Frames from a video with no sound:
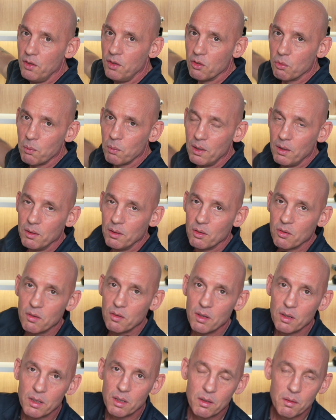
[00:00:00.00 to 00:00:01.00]
as well. It's
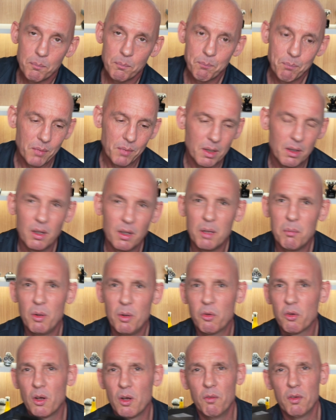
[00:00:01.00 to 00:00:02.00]
not the
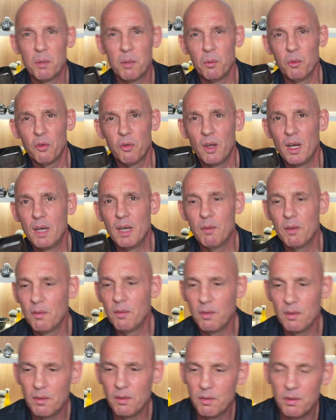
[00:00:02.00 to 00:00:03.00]
most comfortable shaver
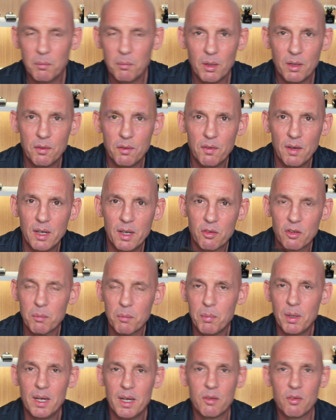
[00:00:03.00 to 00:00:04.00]
for my face
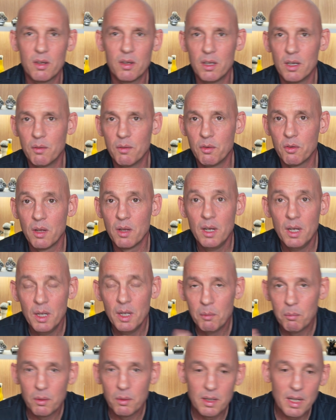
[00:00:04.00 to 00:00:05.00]
compared to the others,
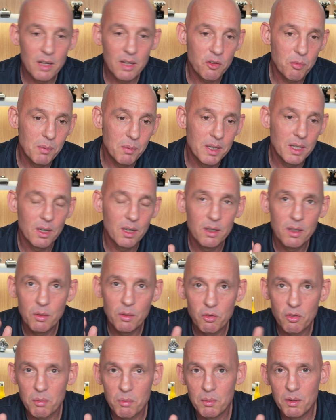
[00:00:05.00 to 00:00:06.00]
but that's me. I
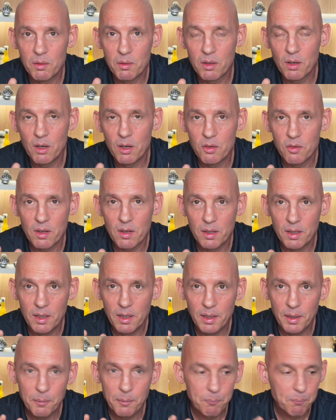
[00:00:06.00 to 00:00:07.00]
know some of you guys out
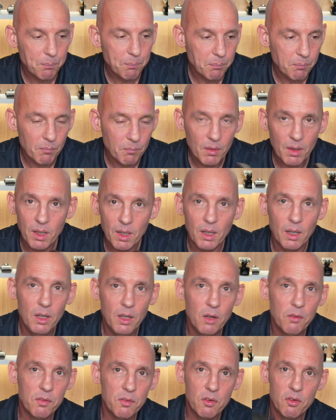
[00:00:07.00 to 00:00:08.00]
there
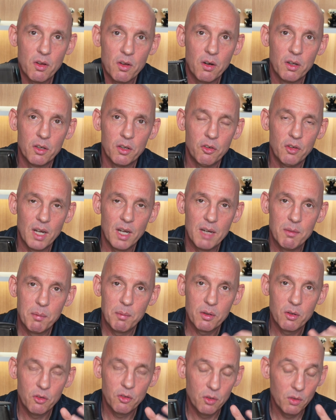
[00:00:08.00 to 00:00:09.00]
love this kind of shave
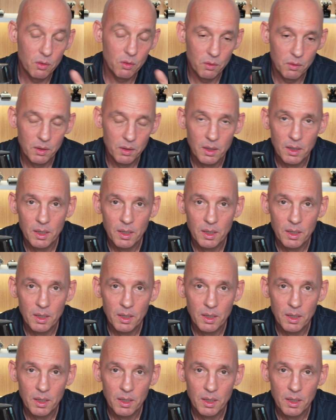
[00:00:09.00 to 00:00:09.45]
because you're